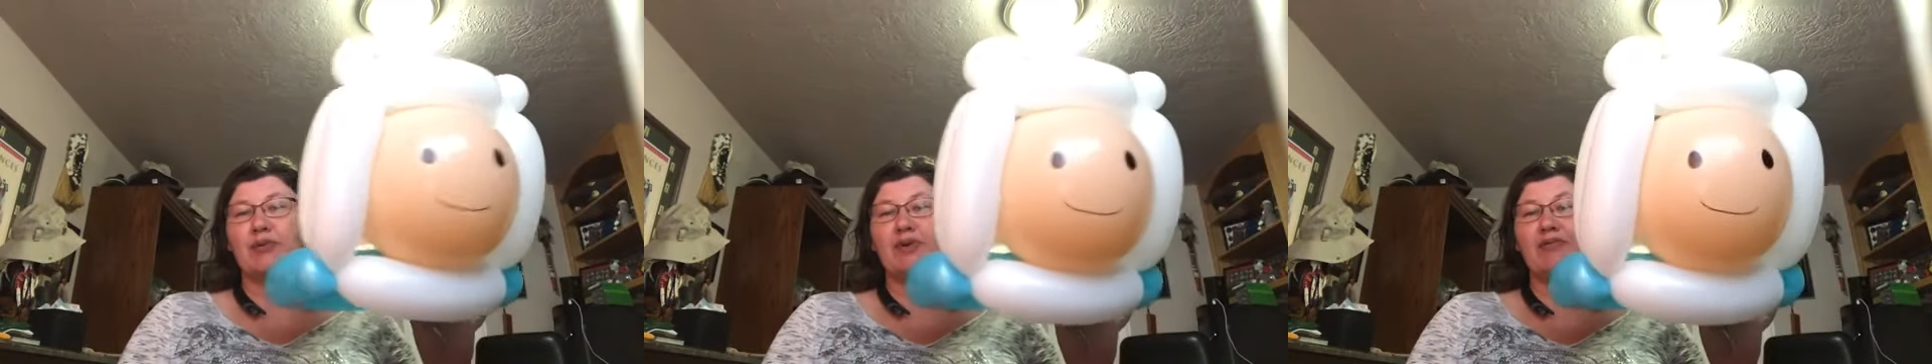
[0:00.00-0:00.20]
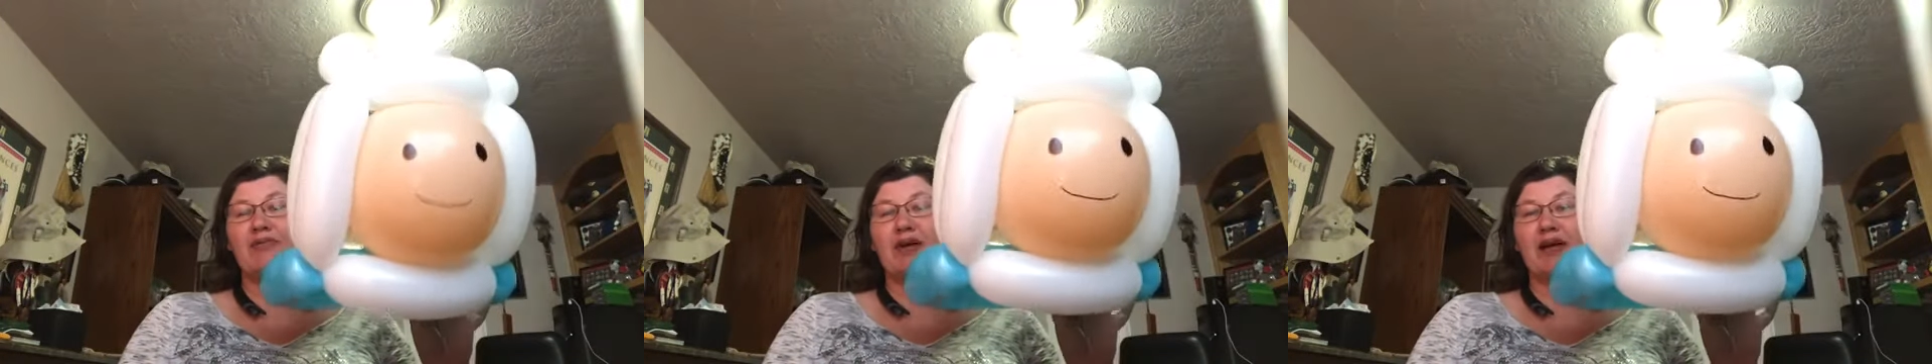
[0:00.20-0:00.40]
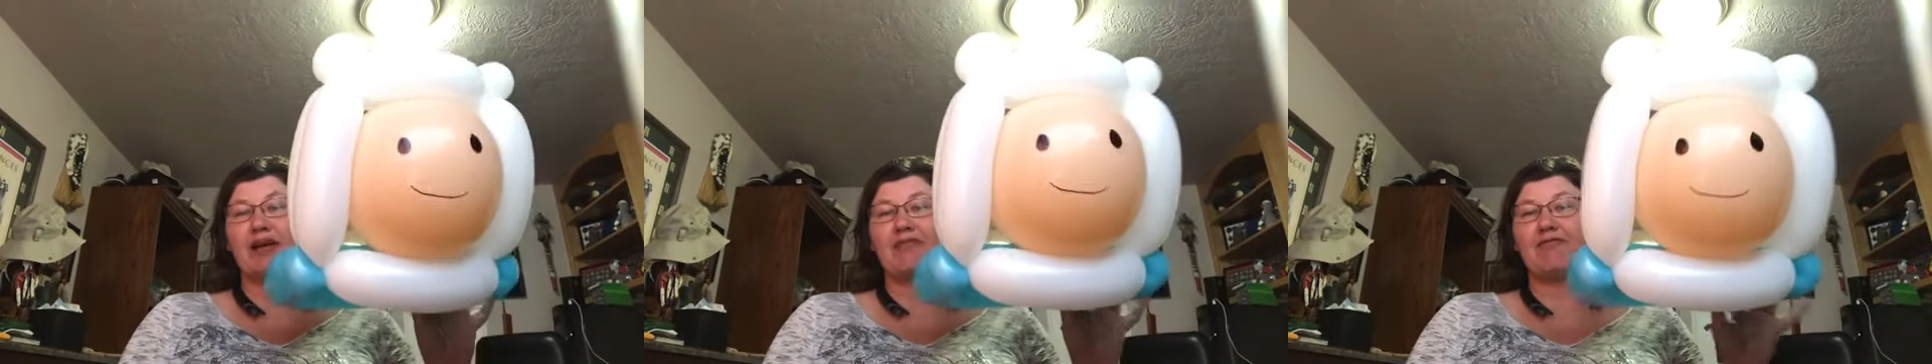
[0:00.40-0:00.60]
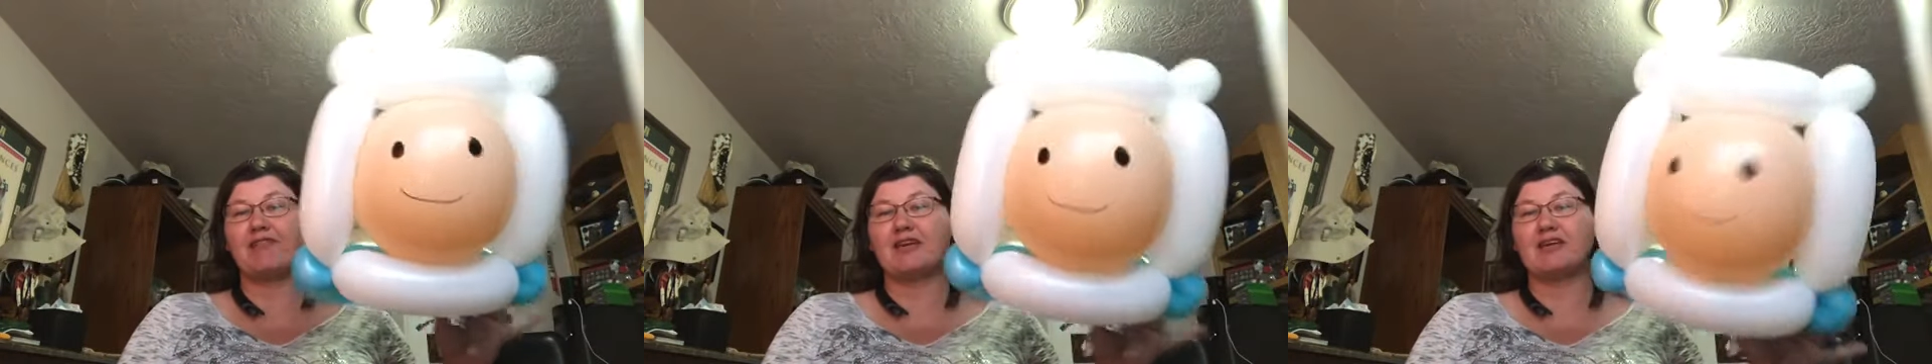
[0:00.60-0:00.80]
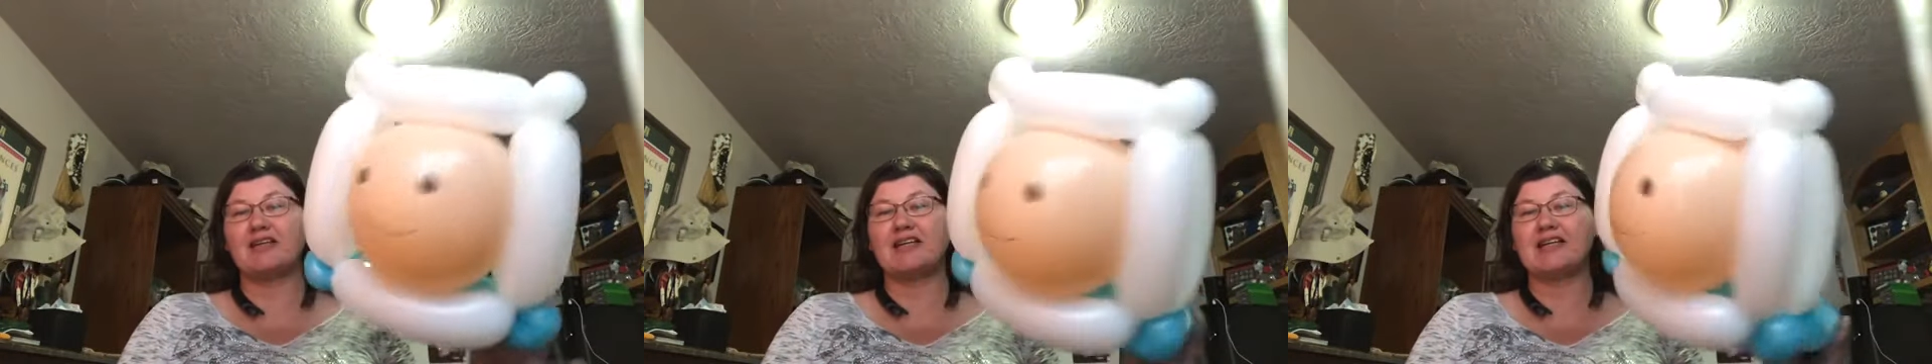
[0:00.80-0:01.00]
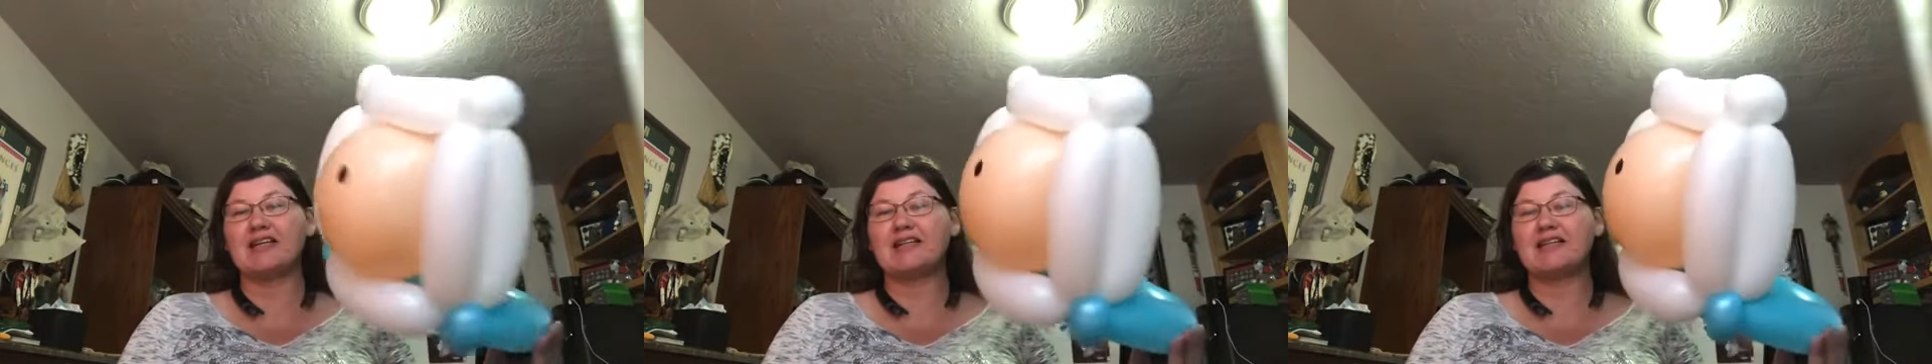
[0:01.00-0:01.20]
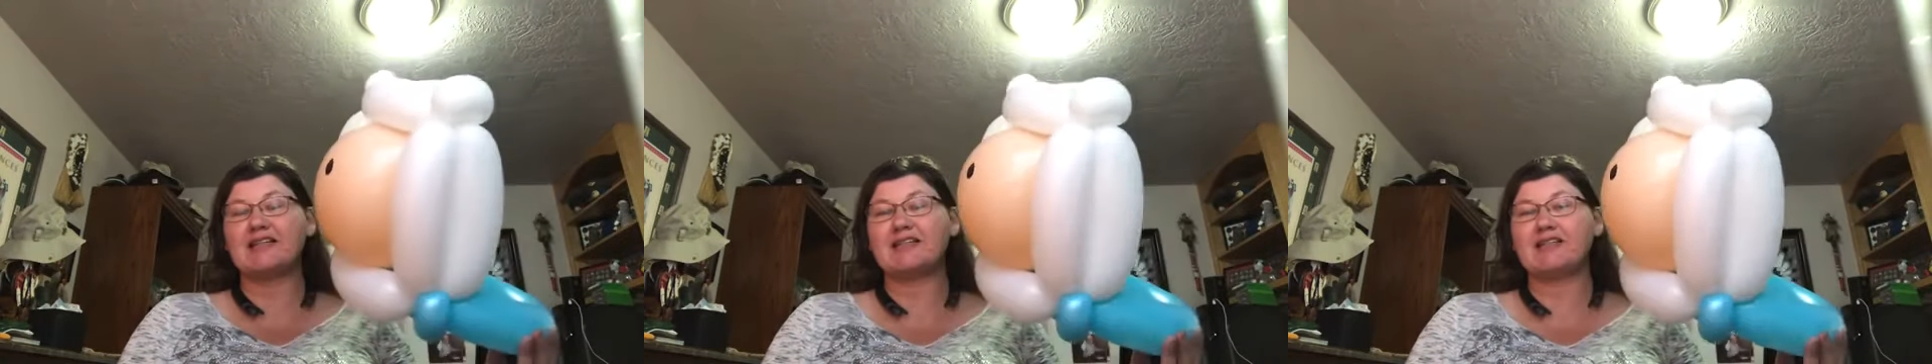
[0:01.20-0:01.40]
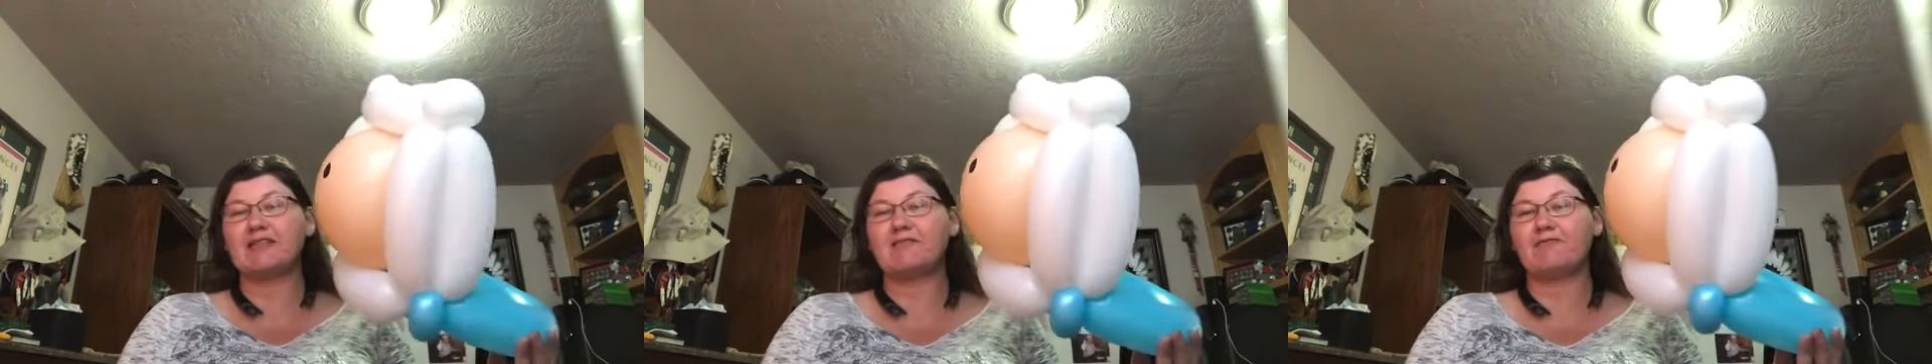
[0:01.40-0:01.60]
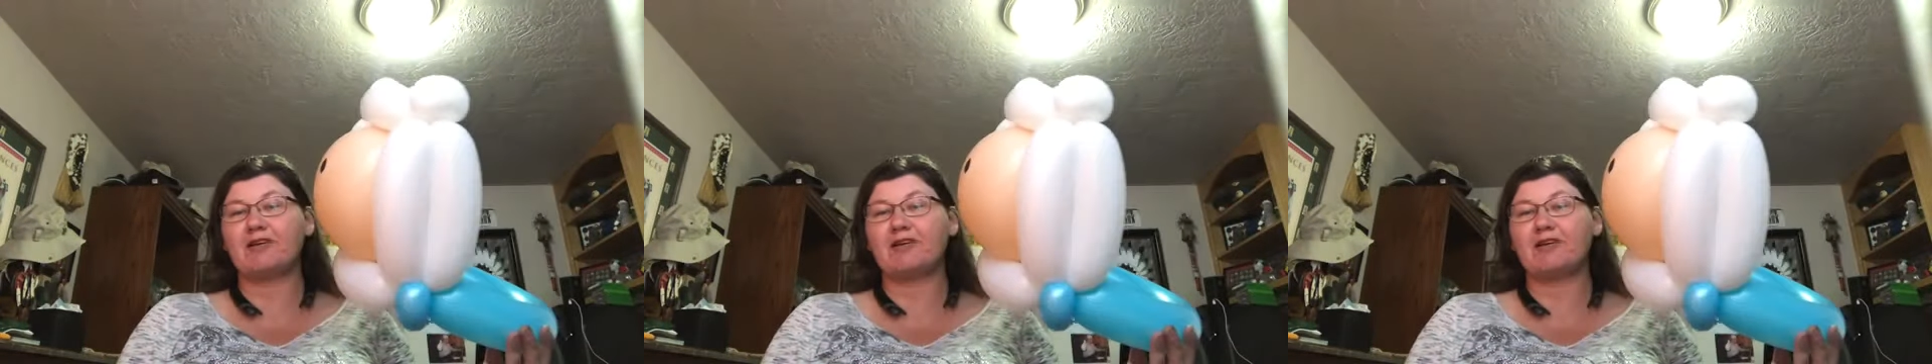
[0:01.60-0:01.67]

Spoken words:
we've got a very easy,